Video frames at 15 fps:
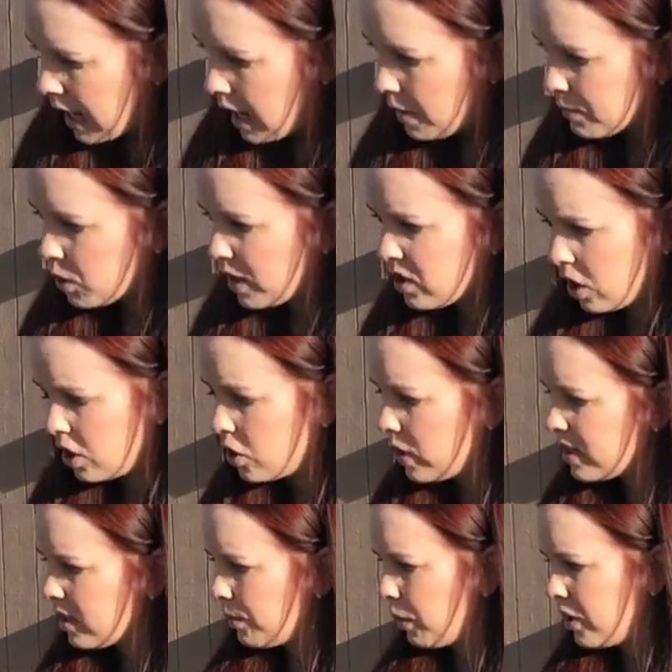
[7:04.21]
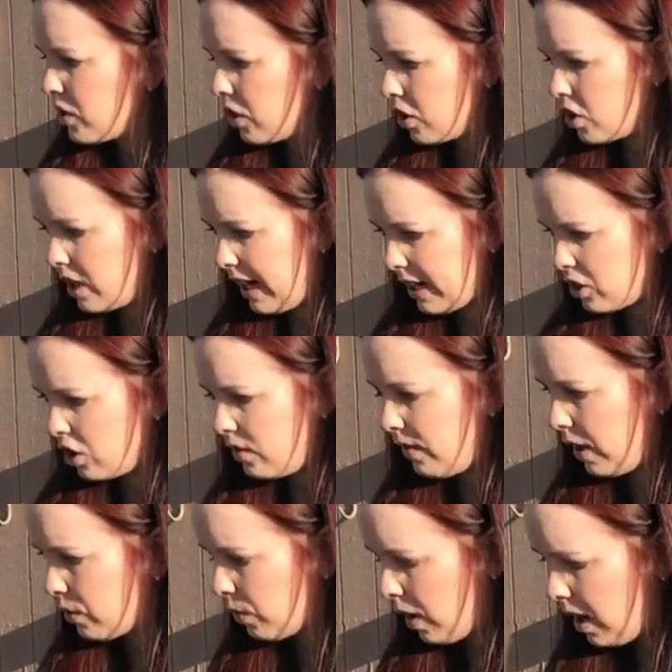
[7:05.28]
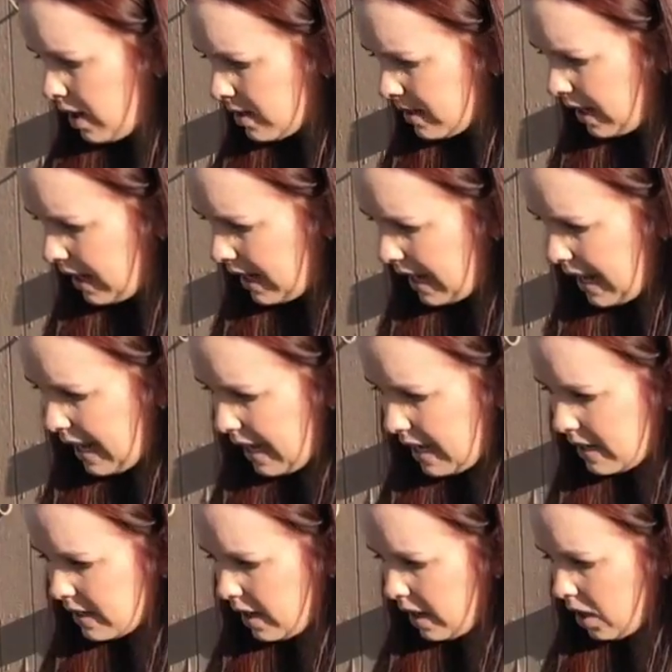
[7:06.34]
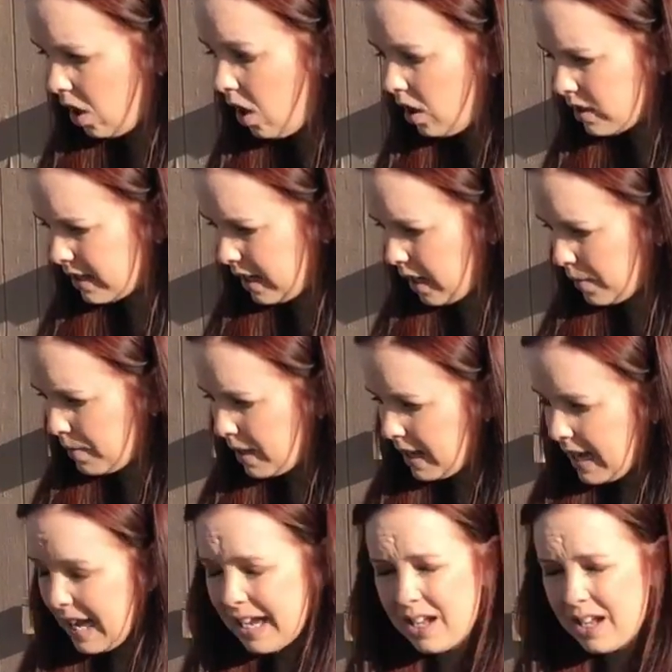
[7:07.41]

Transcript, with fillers: Um, so I started doing some research and I actually found Ross and uh, called him.